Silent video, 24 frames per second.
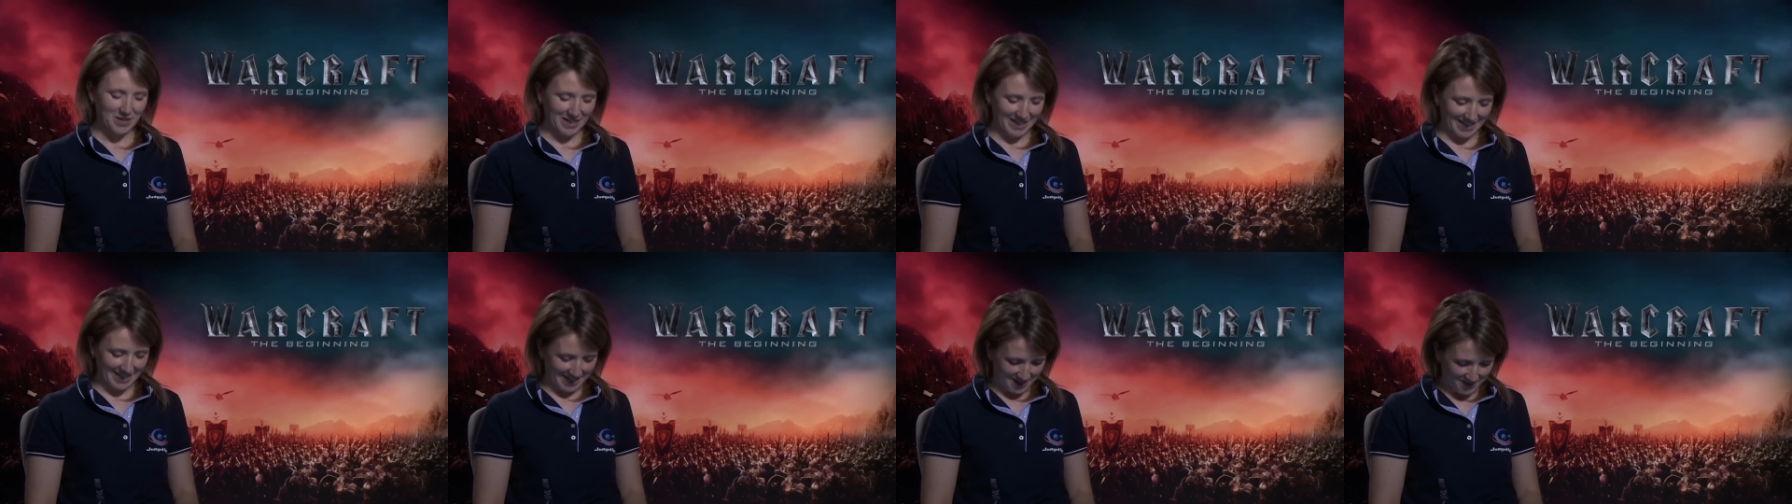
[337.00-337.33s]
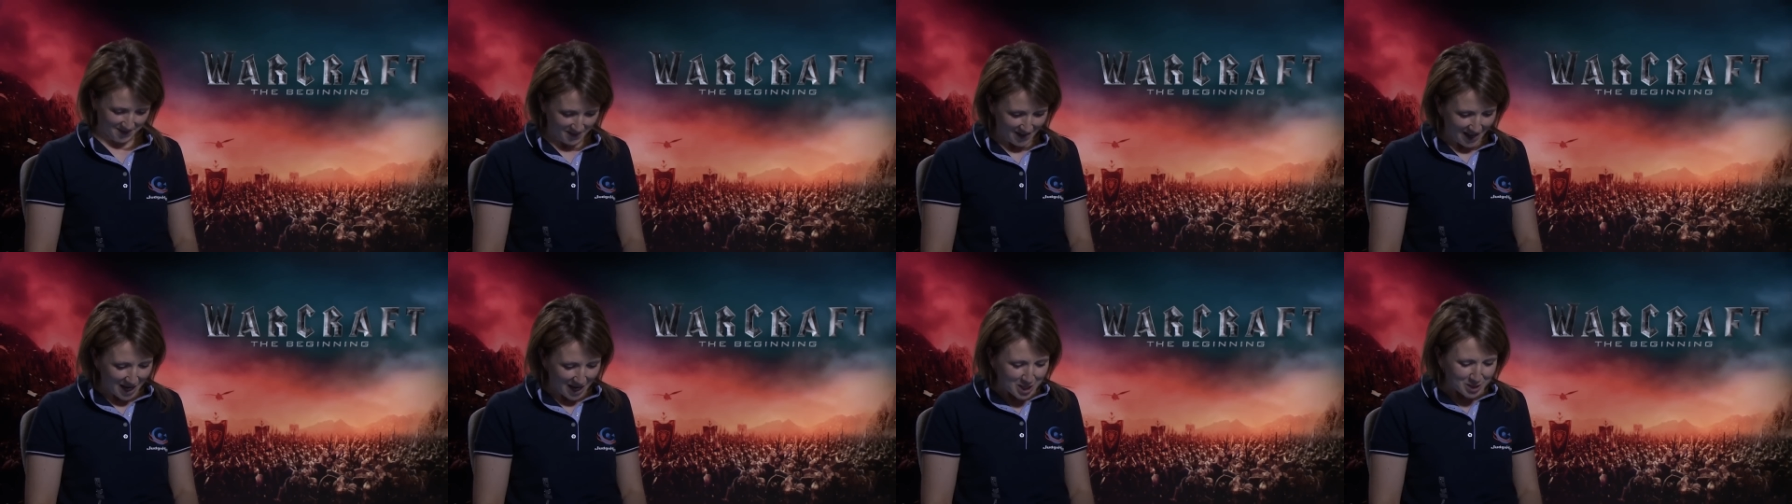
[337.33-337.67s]
Okay.
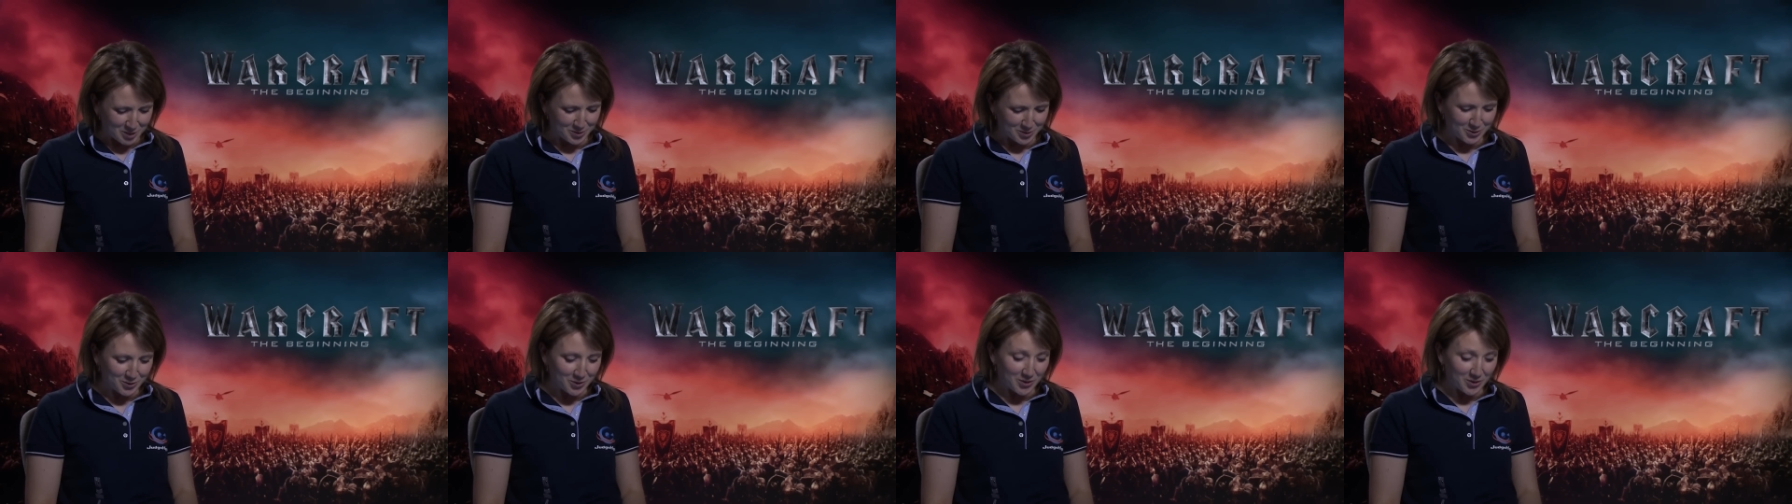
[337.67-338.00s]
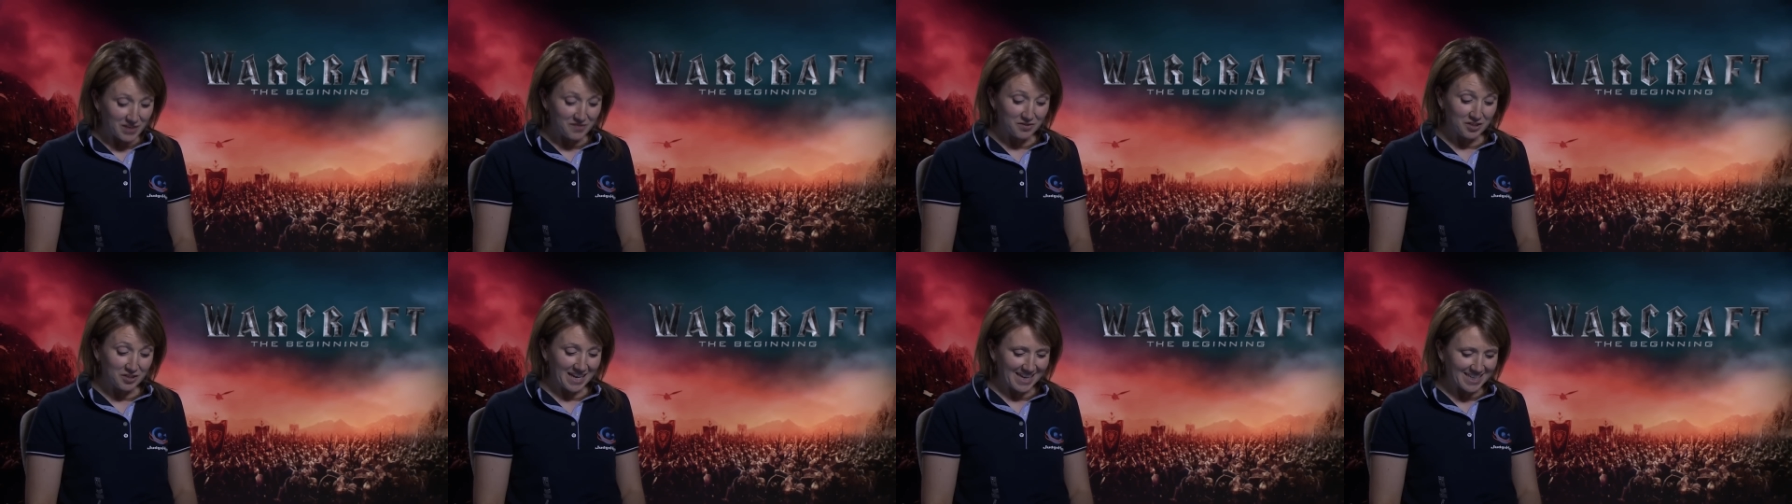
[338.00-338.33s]
Do you
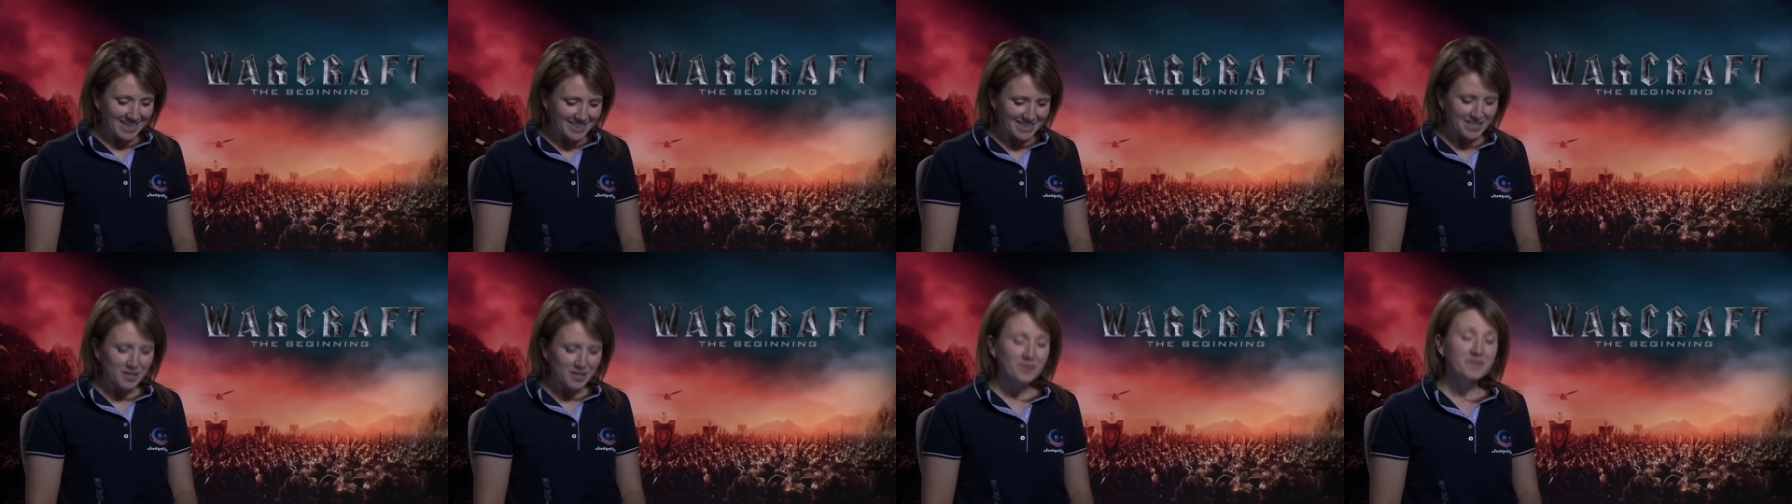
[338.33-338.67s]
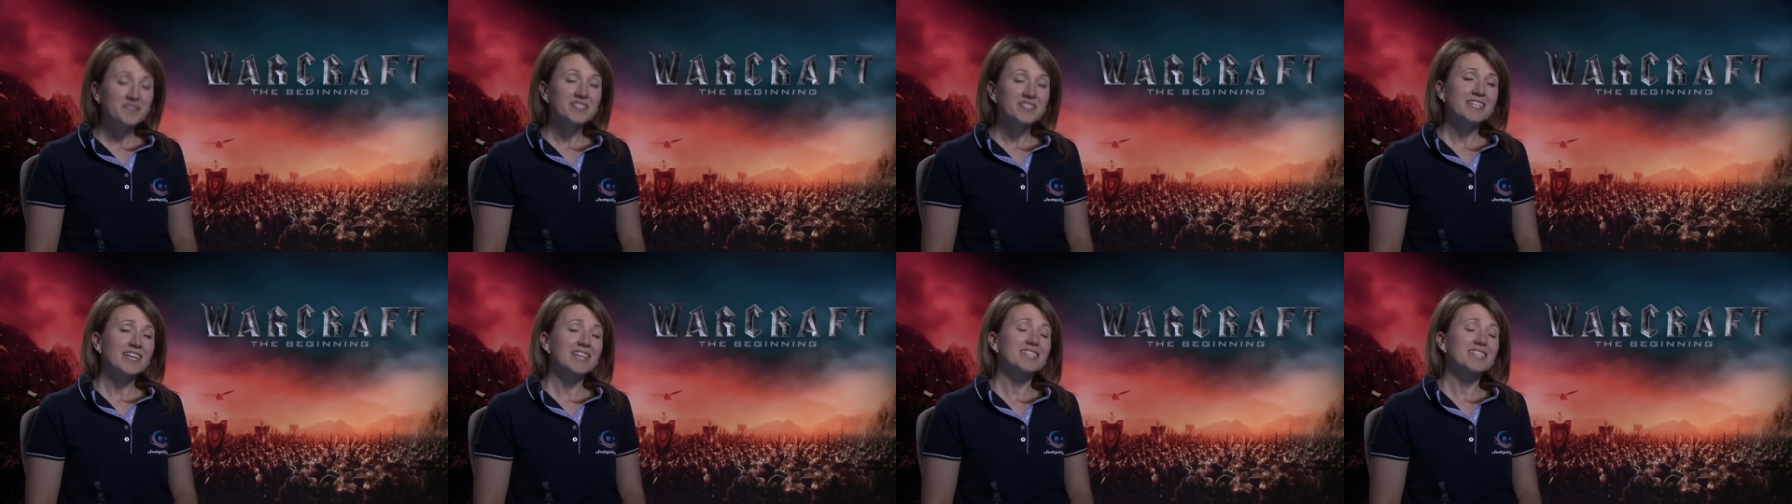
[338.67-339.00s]
have an idea
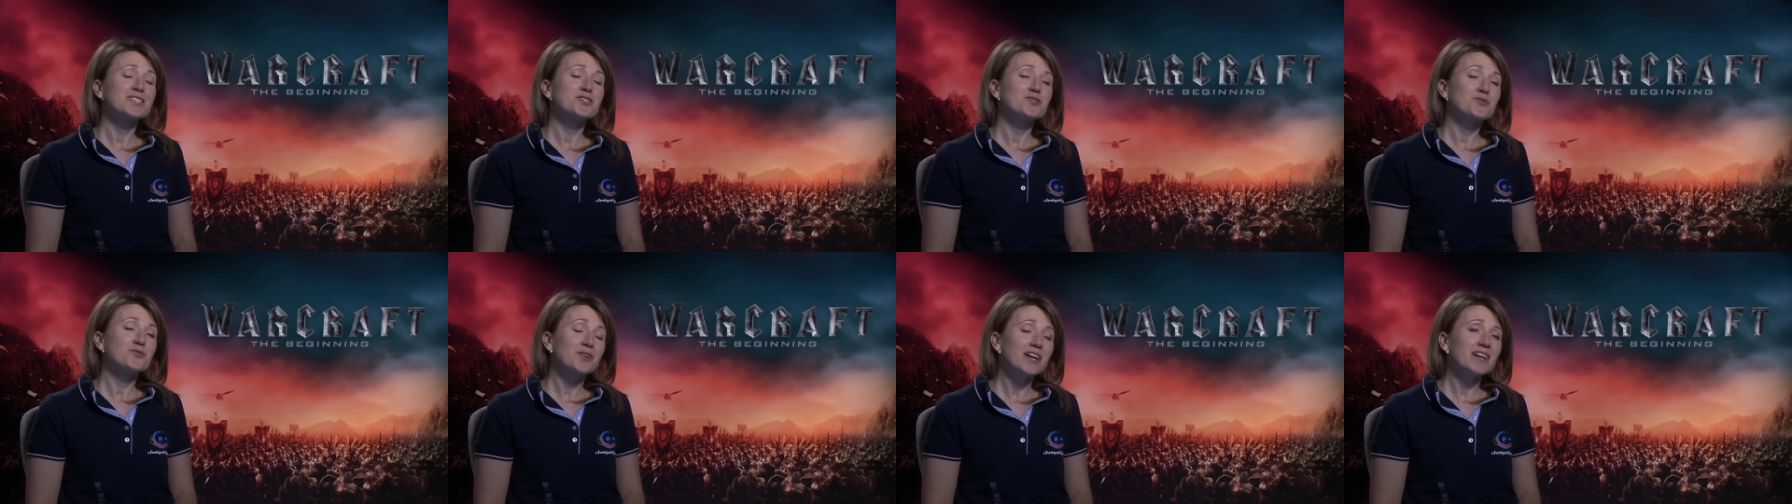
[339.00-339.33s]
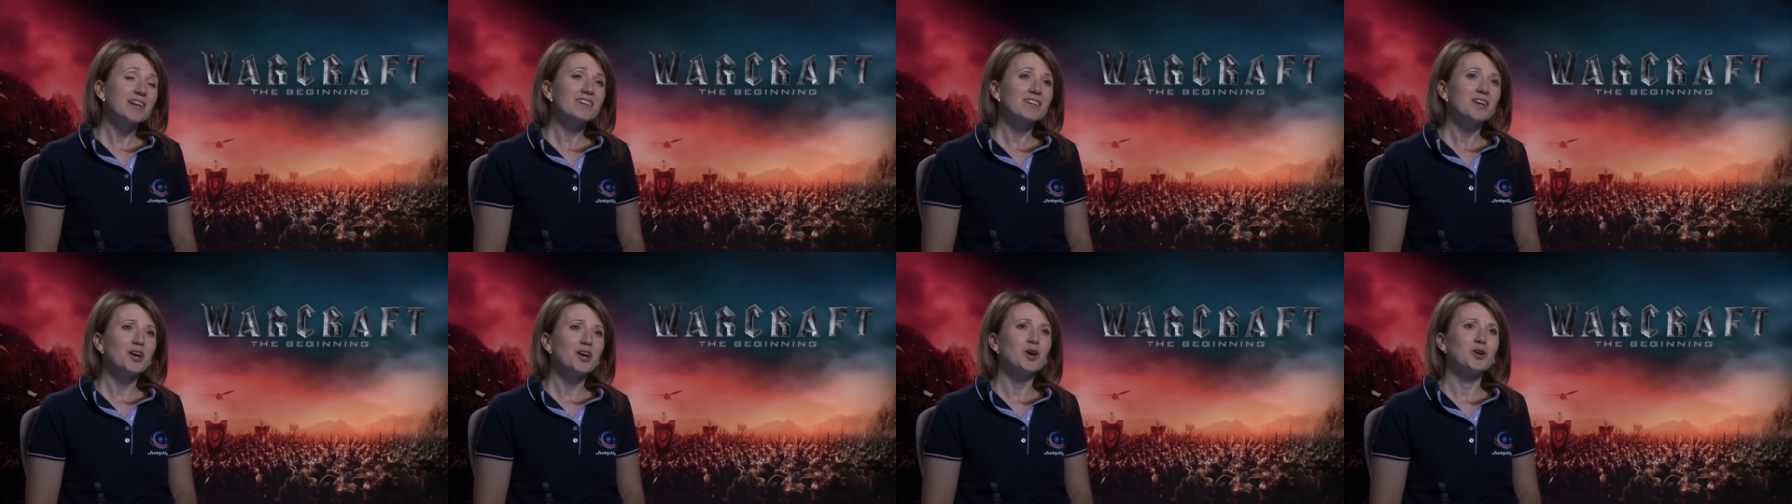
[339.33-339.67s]
of the
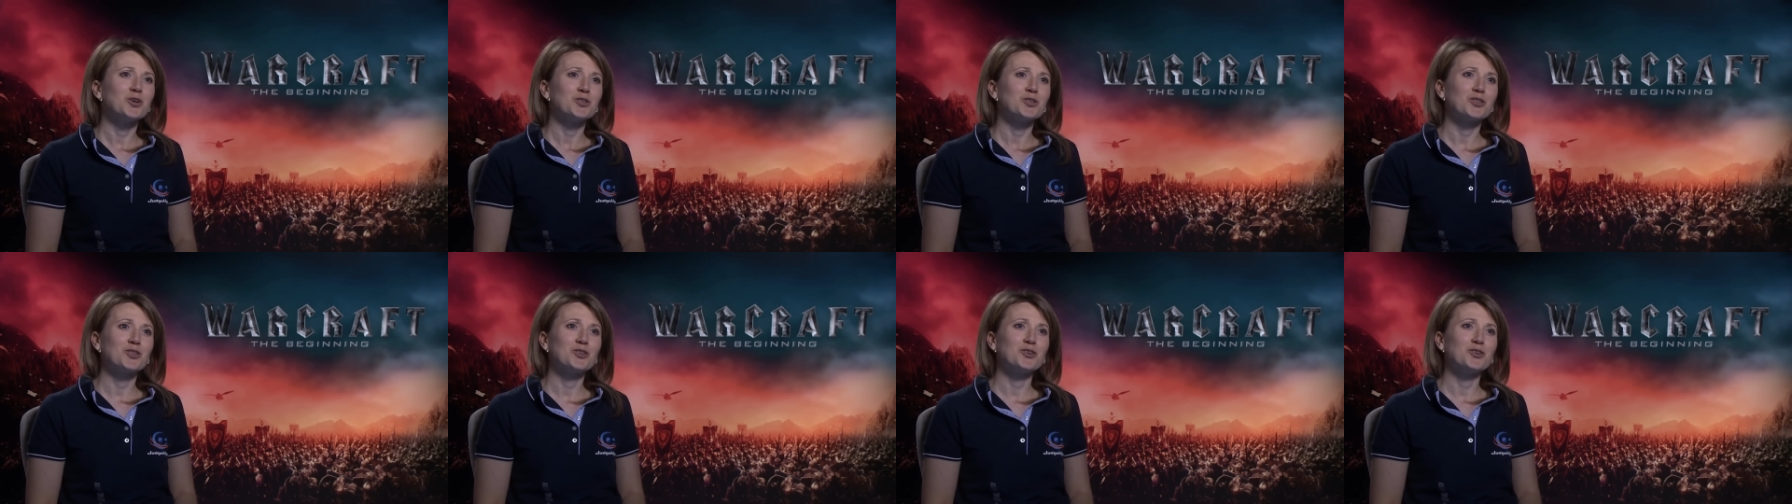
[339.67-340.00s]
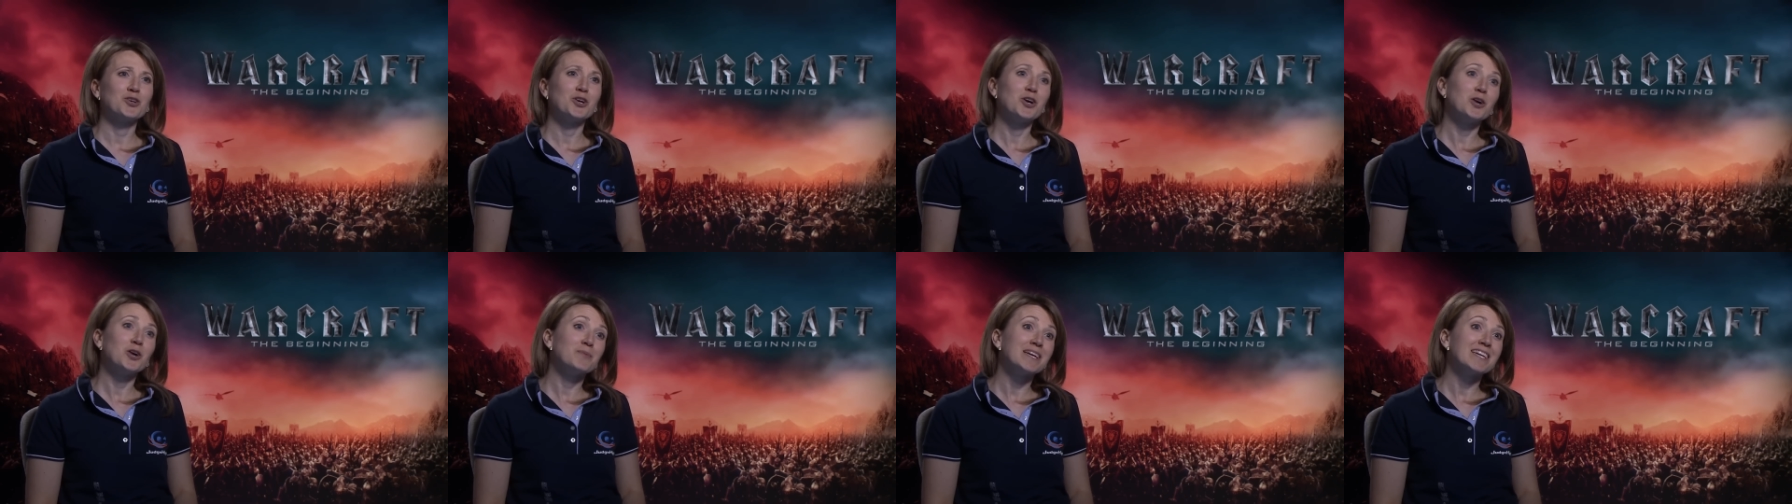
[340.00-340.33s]
extra on the
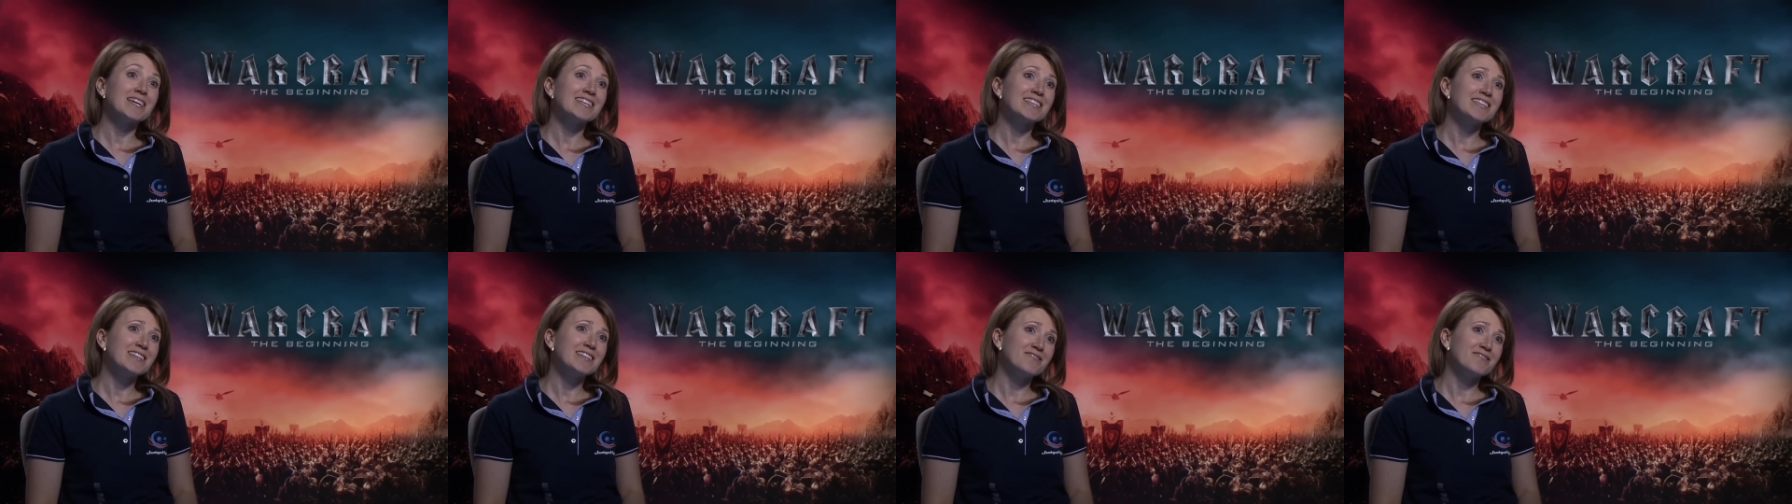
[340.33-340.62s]
coming